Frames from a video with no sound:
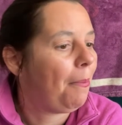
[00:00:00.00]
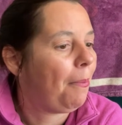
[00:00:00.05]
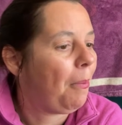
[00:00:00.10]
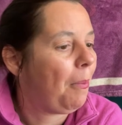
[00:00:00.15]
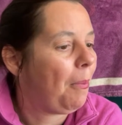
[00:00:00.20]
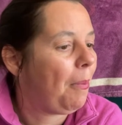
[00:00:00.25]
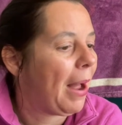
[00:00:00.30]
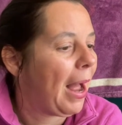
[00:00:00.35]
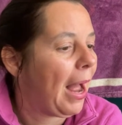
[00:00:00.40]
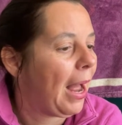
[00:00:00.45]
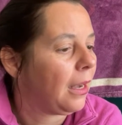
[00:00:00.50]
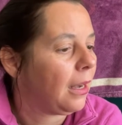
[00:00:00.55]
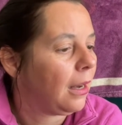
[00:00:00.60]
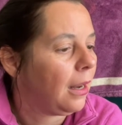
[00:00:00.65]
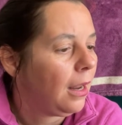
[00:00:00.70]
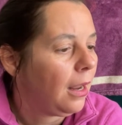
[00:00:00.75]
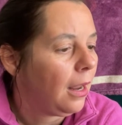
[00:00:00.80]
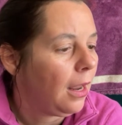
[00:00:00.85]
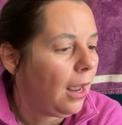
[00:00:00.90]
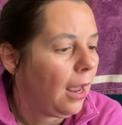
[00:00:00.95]
but
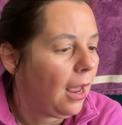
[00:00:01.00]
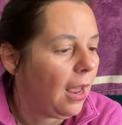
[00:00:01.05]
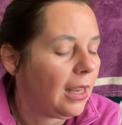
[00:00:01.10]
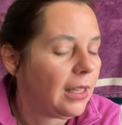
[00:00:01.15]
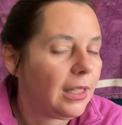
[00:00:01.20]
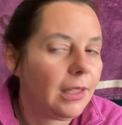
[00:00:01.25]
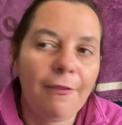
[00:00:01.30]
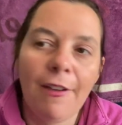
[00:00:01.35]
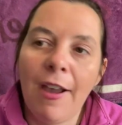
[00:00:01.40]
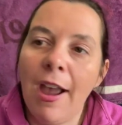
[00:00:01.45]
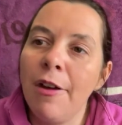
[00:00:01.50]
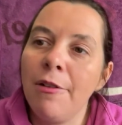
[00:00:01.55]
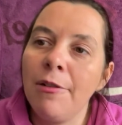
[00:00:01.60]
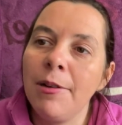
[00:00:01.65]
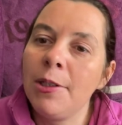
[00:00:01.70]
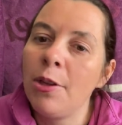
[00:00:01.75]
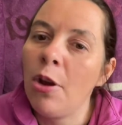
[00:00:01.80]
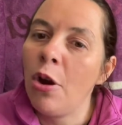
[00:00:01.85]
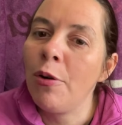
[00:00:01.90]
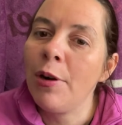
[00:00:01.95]
as far
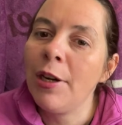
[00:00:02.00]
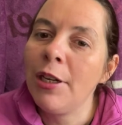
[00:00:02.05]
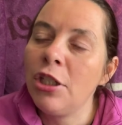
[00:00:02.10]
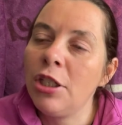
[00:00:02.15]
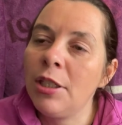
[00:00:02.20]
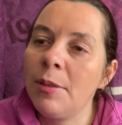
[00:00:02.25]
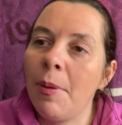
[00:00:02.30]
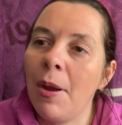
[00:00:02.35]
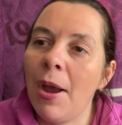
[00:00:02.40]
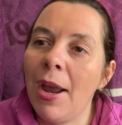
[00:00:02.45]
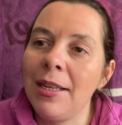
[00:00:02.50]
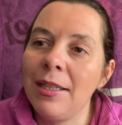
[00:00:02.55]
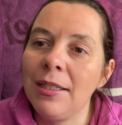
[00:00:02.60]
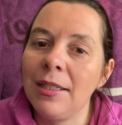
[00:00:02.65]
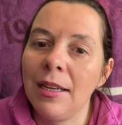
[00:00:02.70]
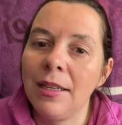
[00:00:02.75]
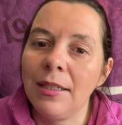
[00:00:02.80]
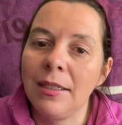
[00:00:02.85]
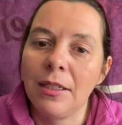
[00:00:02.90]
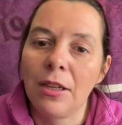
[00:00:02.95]
as orange spice
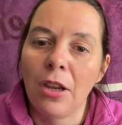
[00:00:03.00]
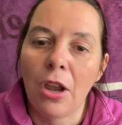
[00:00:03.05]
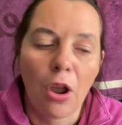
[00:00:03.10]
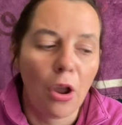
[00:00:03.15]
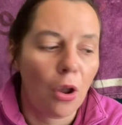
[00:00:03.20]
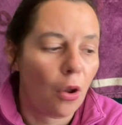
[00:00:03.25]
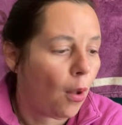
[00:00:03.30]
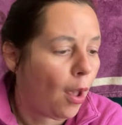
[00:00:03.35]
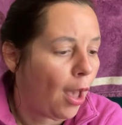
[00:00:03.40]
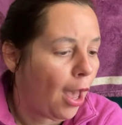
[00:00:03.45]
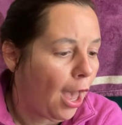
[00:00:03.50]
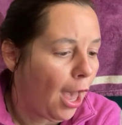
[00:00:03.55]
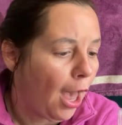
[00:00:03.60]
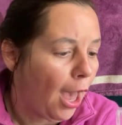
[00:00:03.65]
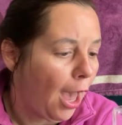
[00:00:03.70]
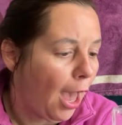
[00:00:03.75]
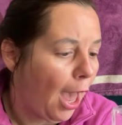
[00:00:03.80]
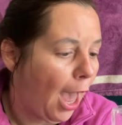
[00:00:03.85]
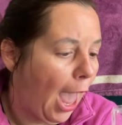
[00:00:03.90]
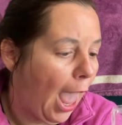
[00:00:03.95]
scents go,
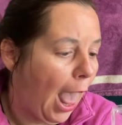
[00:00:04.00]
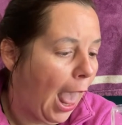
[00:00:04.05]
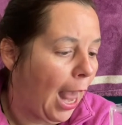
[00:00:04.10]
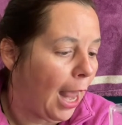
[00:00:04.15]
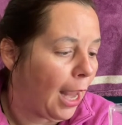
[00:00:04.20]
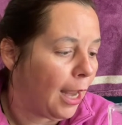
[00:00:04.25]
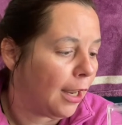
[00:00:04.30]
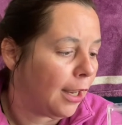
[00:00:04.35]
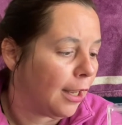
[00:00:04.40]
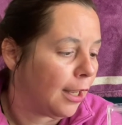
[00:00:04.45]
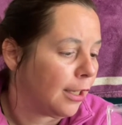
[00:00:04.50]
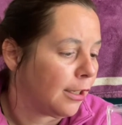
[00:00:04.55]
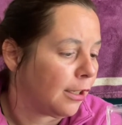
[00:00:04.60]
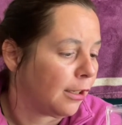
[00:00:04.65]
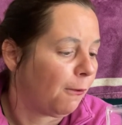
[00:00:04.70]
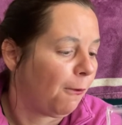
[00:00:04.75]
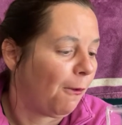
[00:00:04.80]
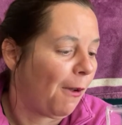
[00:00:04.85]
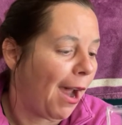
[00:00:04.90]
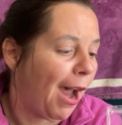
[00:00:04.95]
as
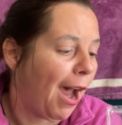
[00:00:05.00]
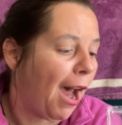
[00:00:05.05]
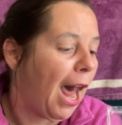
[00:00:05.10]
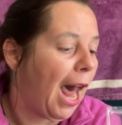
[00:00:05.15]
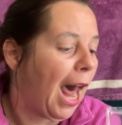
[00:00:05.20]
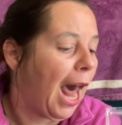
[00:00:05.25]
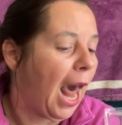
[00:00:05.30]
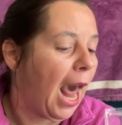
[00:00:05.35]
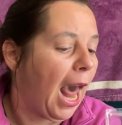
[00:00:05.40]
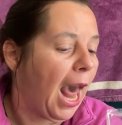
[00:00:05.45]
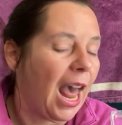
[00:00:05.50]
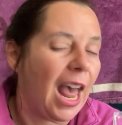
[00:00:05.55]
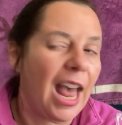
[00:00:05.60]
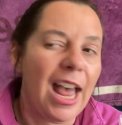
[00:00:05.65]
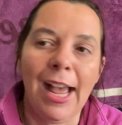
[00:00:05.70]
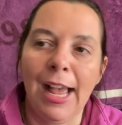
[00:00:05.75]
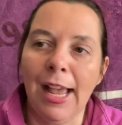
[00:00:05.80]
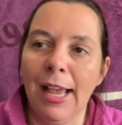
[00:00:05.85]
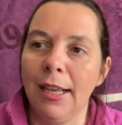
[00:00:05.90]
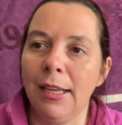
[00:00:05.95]
far
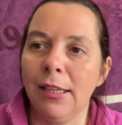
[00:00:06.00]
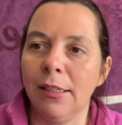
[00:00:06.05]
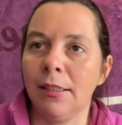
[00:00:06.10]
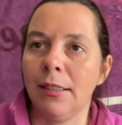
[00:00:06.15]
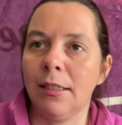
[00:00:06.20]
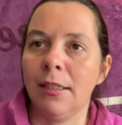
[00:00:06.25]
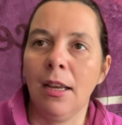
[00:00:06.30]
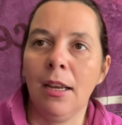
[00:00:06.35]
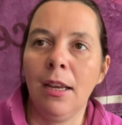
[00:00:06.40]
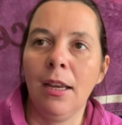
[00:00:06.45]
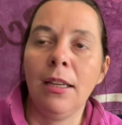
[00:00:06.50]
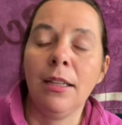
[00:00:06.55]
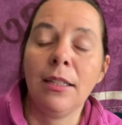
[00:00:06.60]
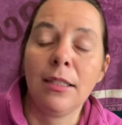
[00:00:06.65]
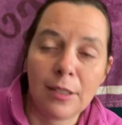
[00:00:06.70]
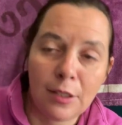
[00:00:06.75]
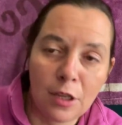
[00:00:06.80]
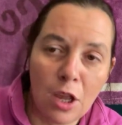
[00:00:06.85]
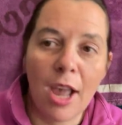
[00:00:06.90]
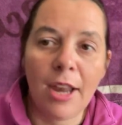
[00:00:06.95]
as
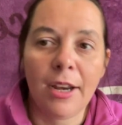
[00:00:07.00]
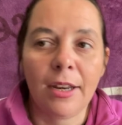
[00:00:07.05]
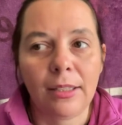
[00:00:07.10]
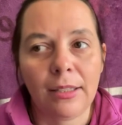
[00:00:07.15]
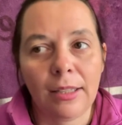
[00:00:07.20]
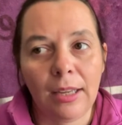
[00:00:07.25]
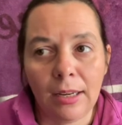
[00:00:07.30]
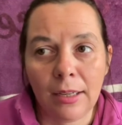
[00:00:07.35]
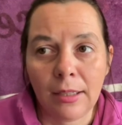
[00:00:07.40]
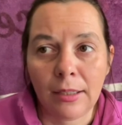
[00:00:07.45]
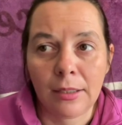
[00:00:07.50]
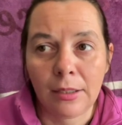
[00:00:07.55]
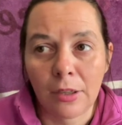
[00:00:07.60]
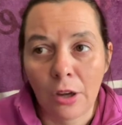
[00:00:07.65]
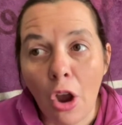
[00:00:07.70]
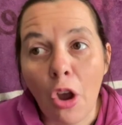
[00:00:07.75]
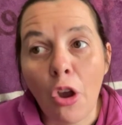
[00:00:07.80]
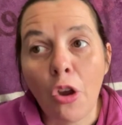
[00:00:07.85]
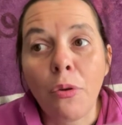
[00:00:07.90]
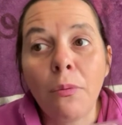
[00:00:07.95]
cider scents
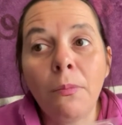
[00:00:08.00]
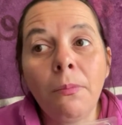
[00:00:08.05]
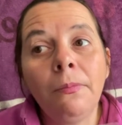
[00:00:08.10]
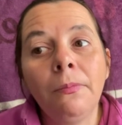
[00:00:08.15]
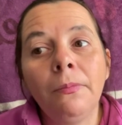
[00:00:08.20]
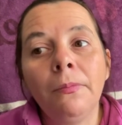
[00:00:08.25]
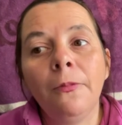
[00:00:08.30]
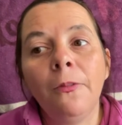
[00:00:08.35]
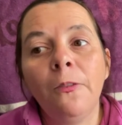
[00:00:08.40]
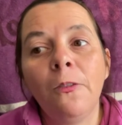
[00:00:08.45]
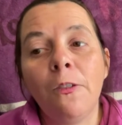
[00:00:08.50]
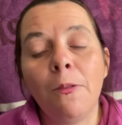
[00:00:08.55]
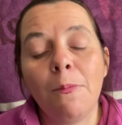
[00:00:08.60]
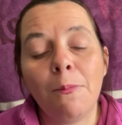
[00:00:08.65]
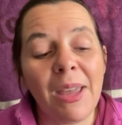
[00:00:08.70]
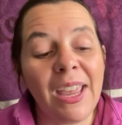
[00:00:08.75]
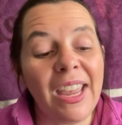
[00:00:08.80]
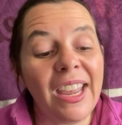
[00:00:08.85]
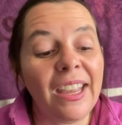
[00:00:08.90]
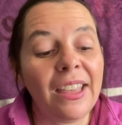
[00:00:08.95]
go, for
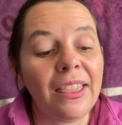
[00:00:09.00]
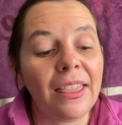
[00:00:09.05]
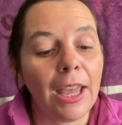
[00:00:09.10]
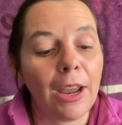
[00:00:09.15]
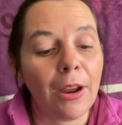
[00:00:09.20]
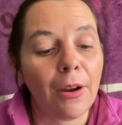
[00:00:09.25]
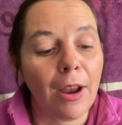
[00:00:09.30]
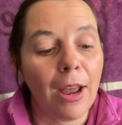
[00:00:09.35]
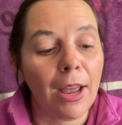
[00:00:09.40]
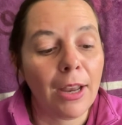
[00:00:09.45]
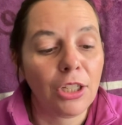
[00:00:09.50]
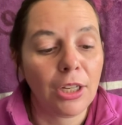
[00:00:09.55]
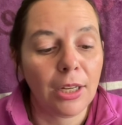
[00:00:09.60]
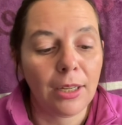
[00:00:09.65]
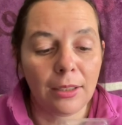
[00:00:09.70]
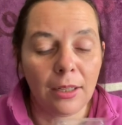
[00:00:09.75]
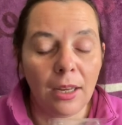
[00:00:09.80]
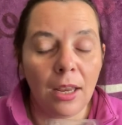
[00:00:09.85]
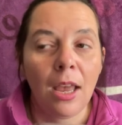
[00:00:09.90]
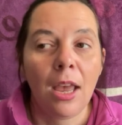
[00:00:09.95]
me there are just